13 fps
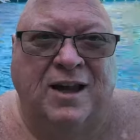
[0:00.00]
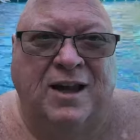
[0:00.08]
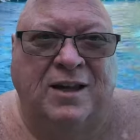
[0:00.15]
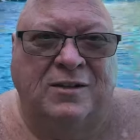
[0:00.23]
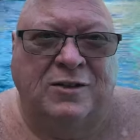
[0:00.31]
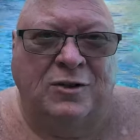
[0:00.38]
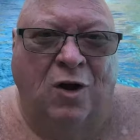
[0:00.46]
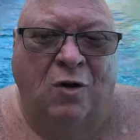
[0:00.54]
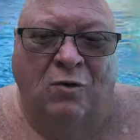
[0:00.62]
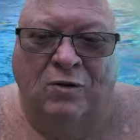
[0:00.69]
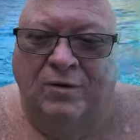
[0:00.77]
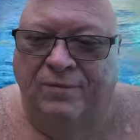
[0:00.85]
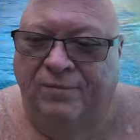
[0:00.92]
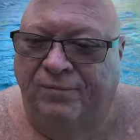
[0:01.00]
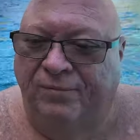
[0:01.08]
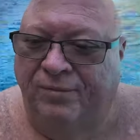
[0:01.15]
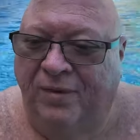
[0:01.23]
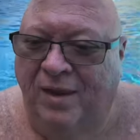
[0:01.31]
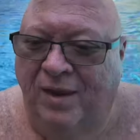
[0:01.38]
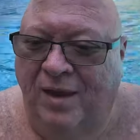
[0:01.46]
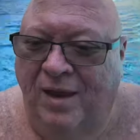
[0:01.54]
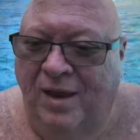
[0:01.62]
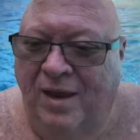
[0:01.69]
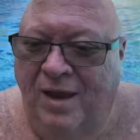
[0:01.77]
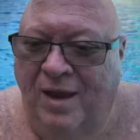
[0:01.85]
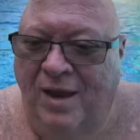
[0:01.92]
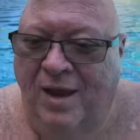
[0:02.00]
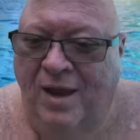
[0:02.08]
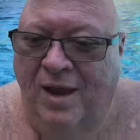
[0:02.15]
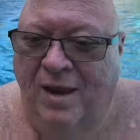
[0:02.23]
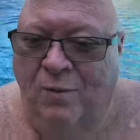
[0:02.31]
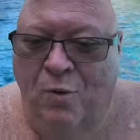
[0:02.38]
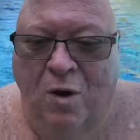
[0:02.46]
and salt and